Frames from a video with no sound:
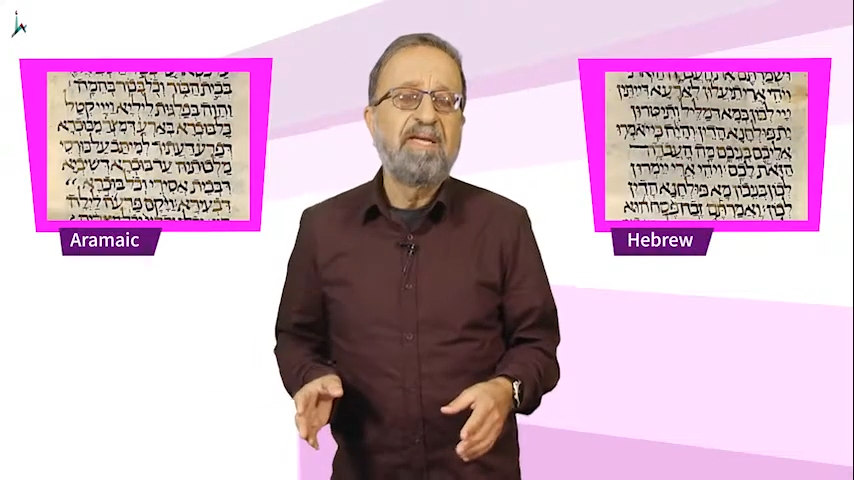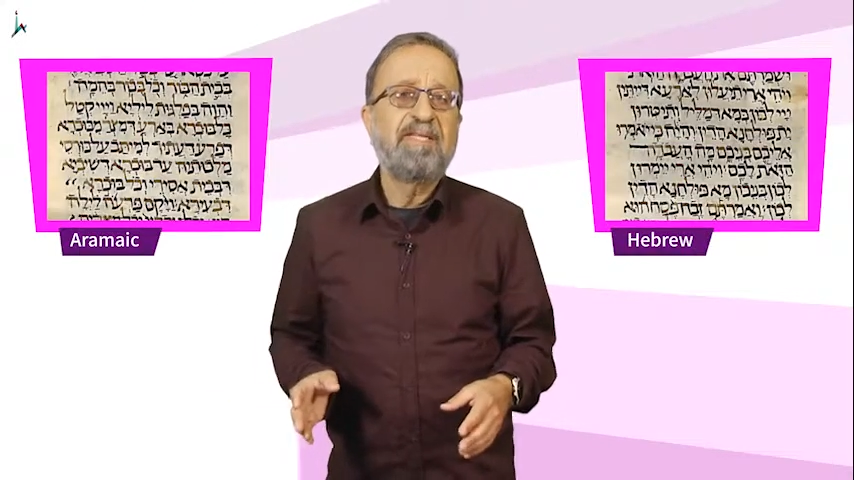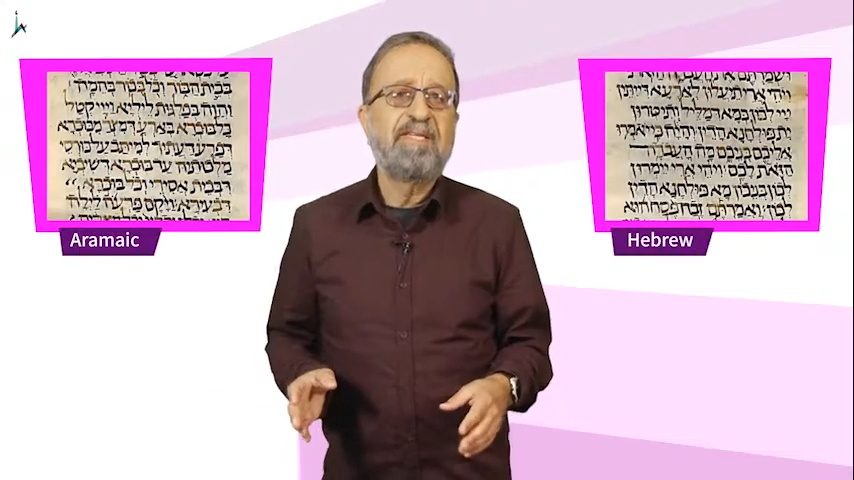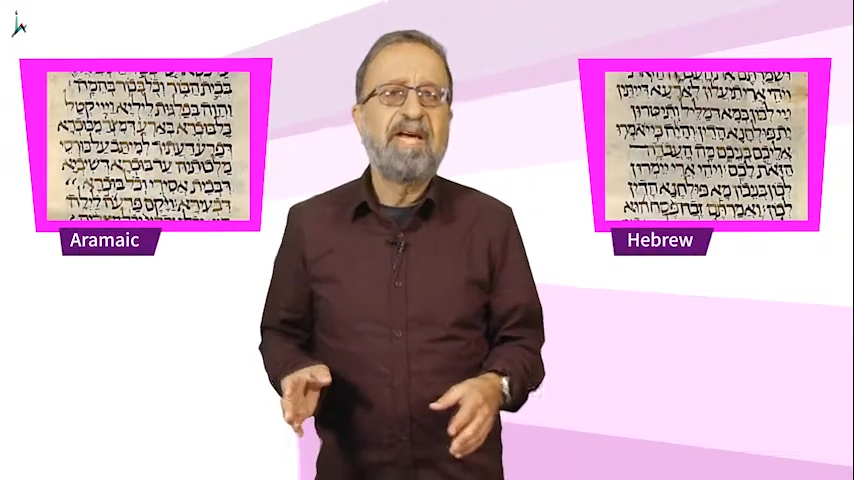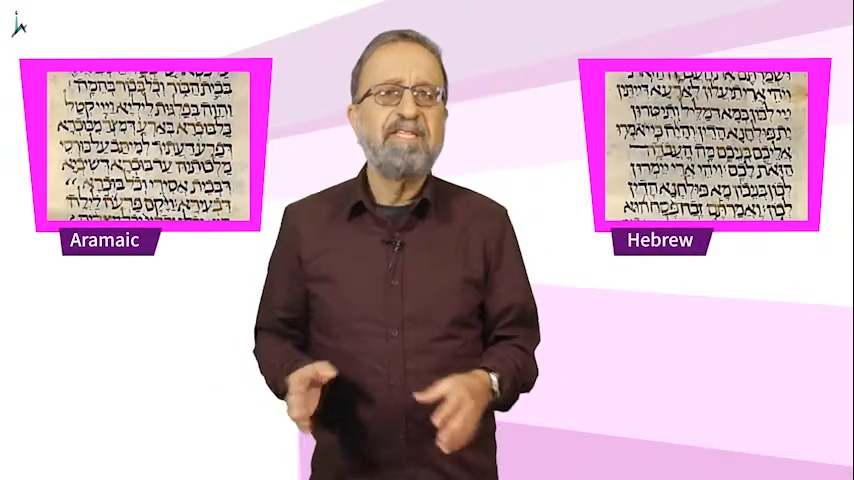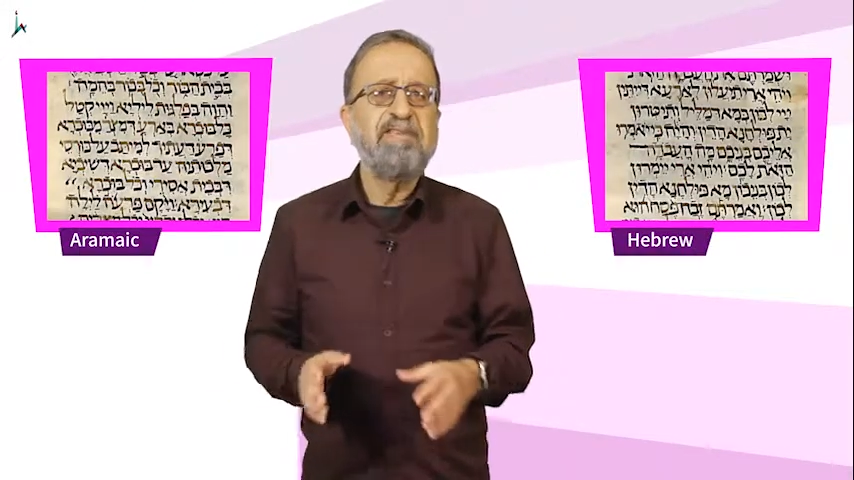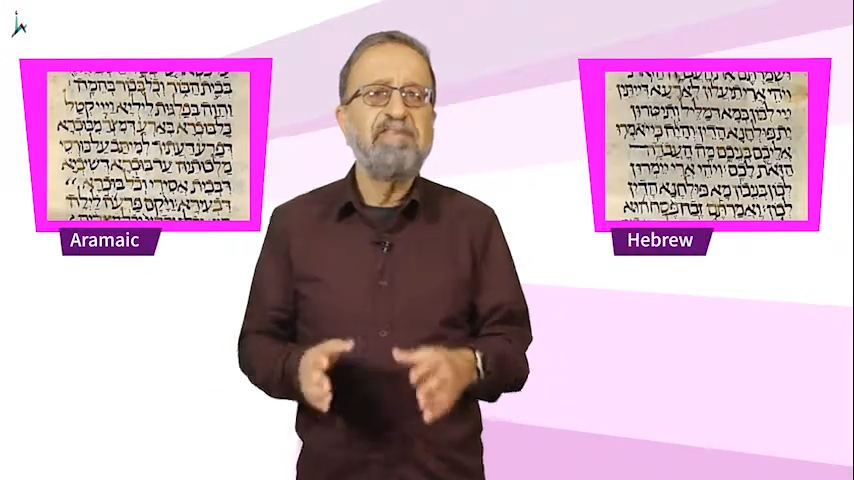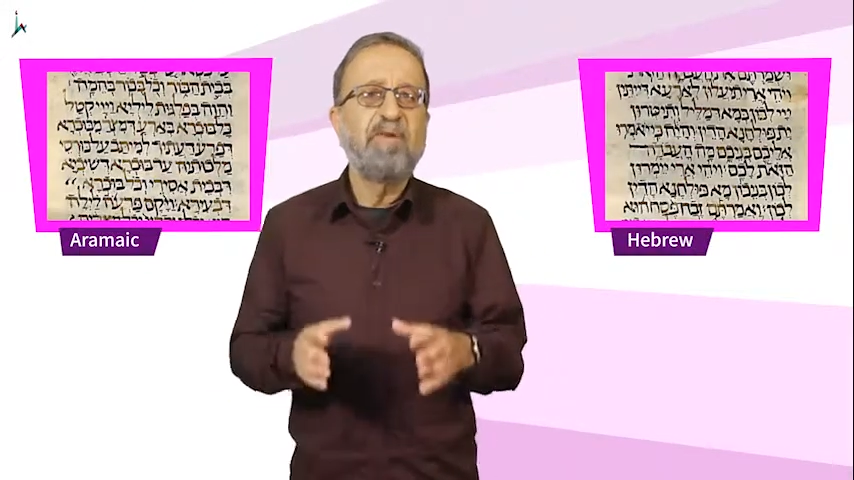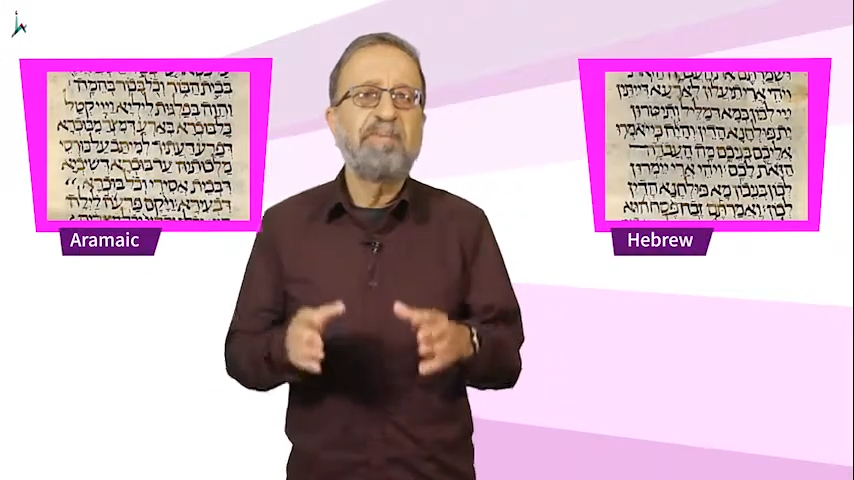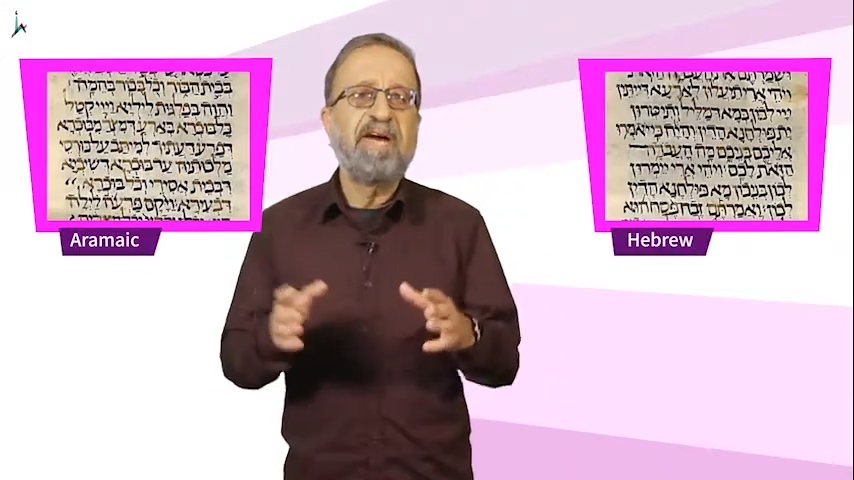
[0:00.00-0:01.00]
Starting
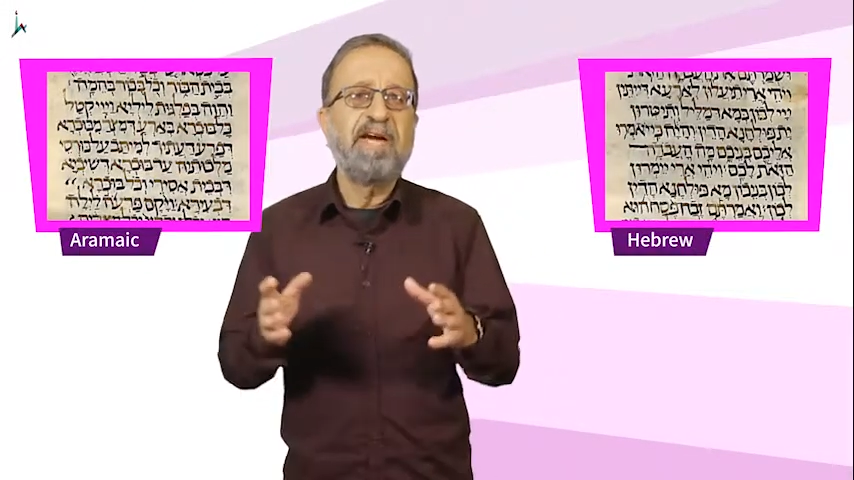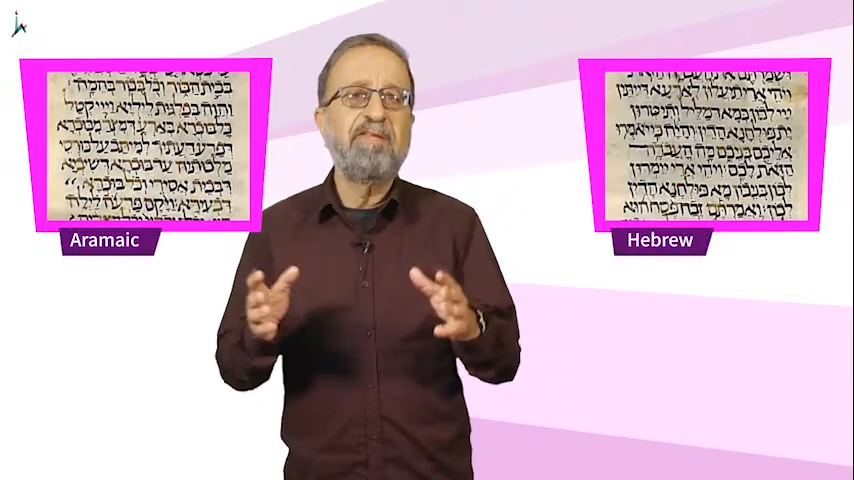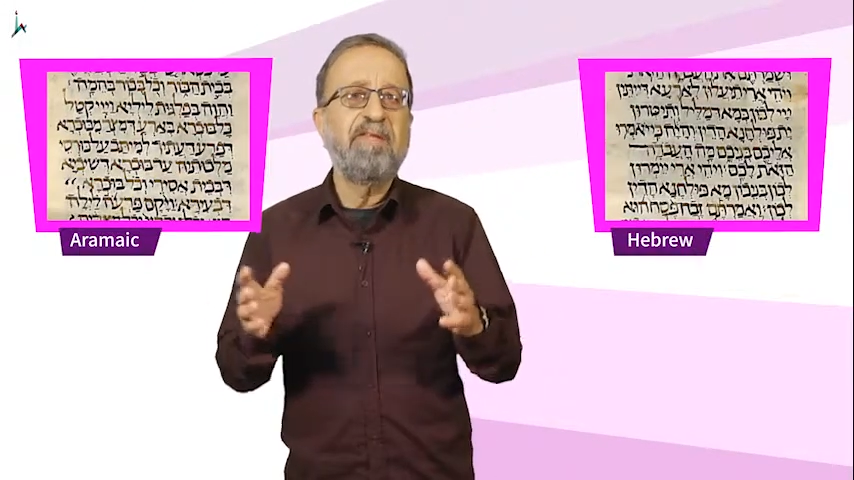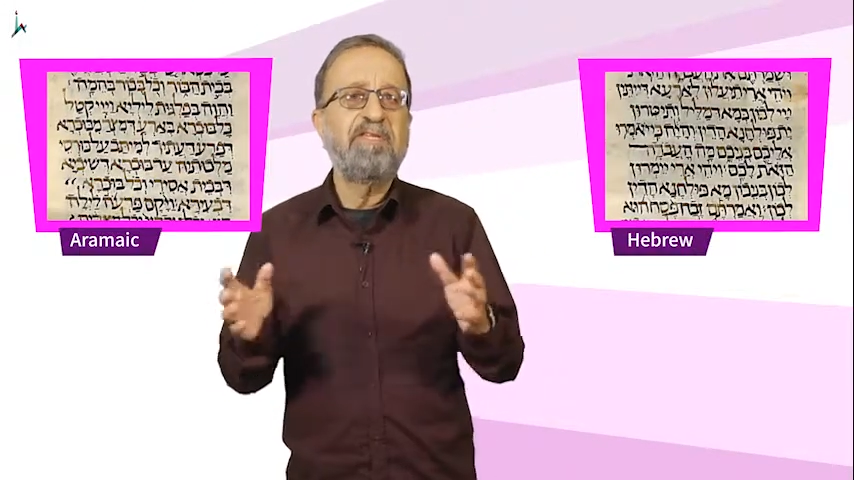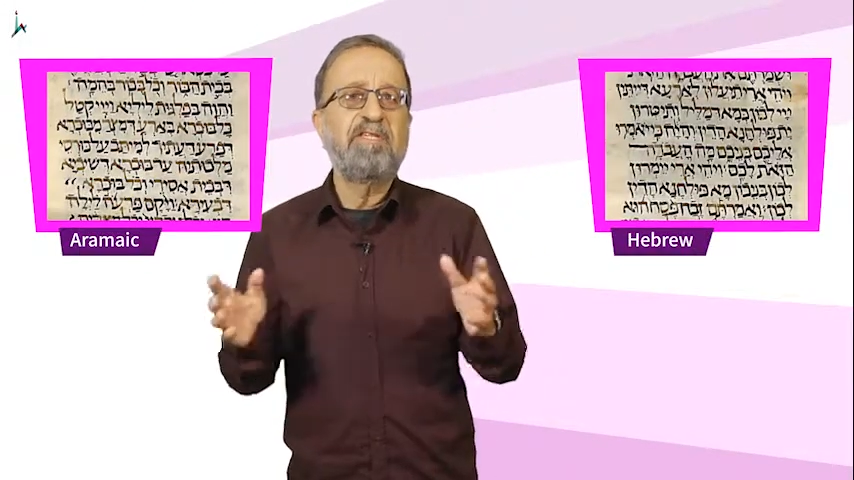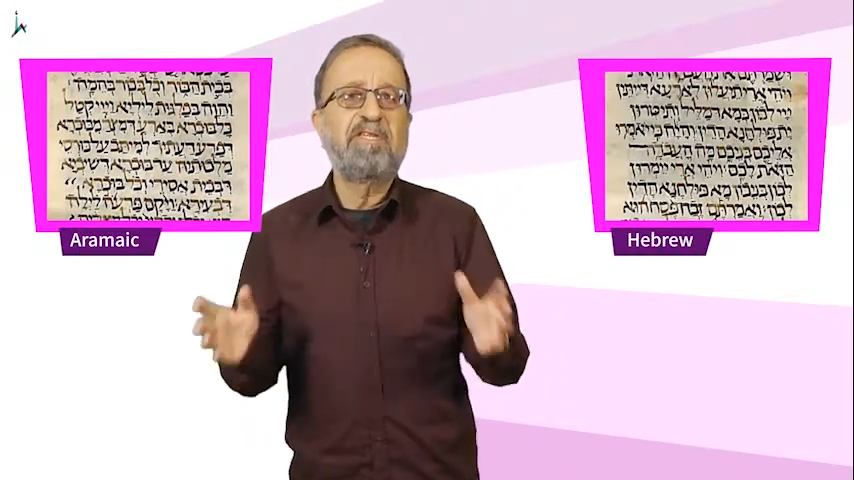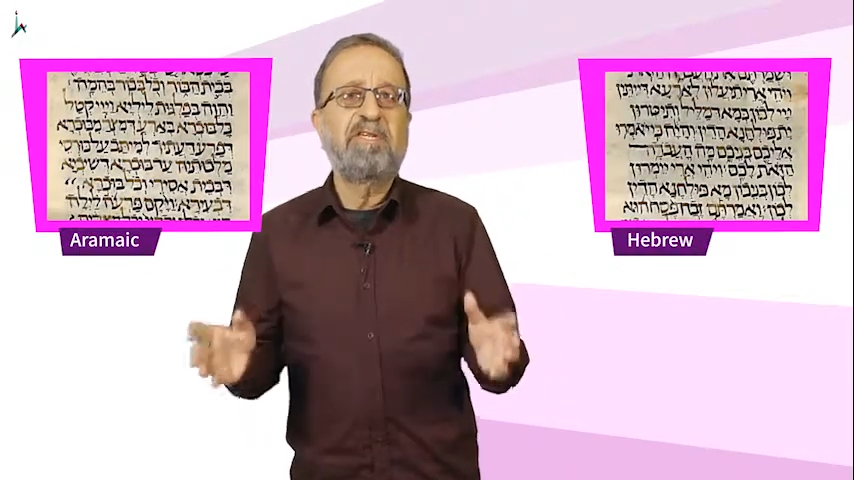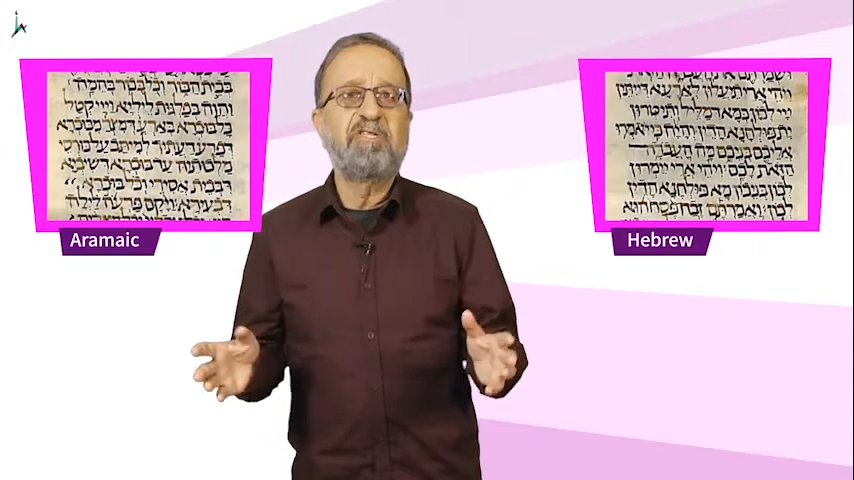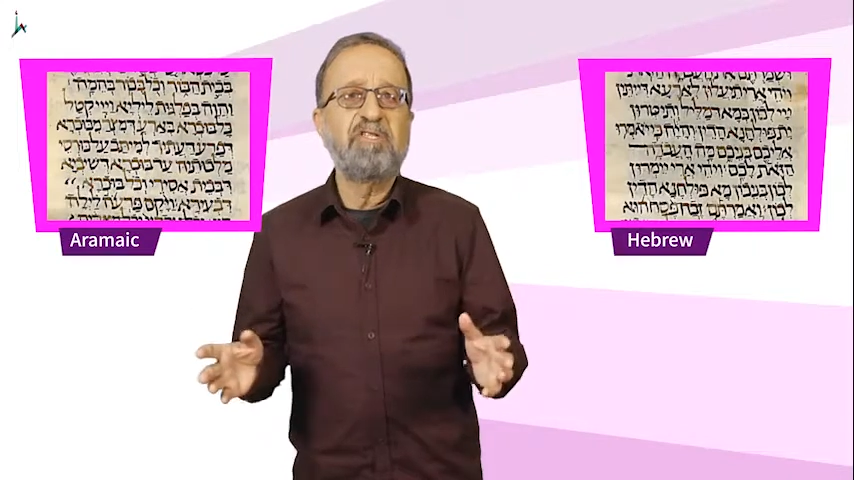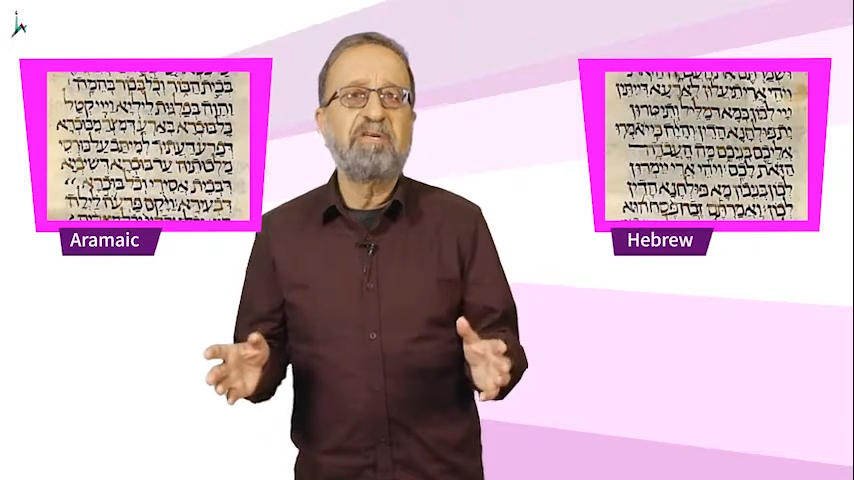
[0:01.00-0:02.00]
from 19th
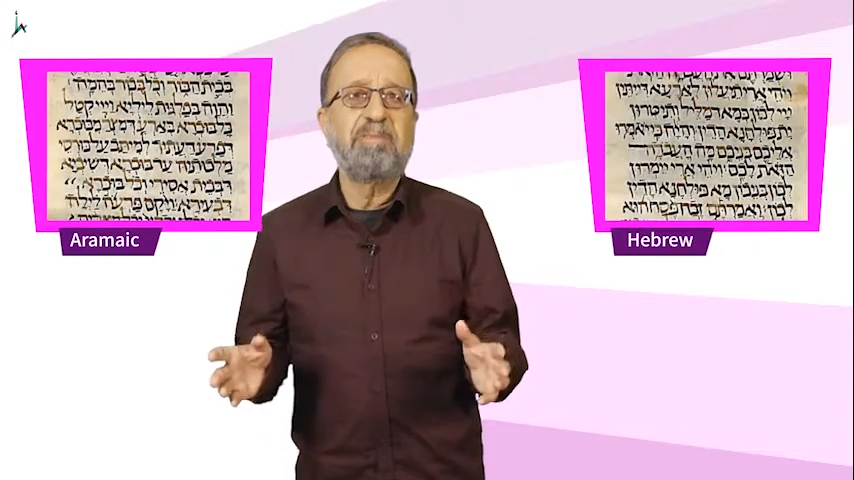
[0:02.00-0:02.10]
century,